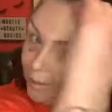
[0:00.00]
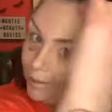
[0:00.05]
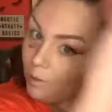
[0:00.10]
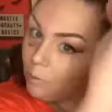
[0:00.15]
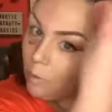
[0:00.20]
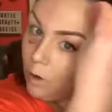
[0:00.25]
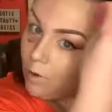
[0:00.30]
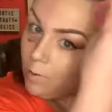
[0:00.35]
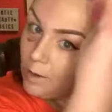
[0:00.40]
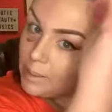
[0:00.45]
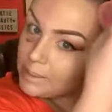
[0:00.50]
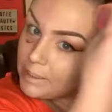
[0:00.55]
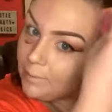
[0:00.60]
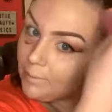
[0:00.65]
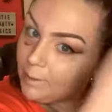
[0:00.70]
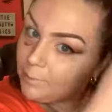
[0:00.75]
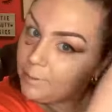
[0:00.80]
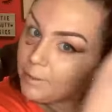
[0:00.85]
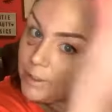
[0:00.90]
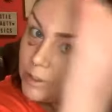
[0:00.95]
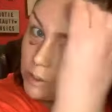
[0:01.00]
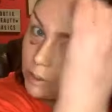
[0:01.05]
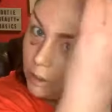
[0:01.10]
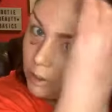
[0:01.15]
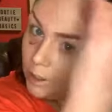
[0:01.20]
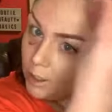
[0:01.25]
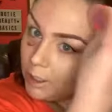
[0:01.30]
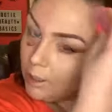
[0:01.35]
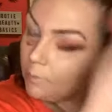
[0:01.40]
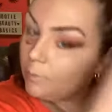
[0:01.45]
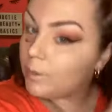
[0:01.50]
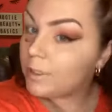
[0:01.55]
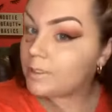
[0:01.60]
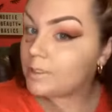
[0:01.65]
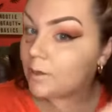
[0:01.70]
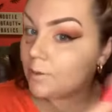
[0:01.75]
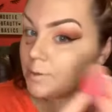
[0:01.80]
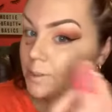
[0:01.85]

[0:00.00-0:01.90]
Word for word: know Wawa sent me a picture a couple weeks ago.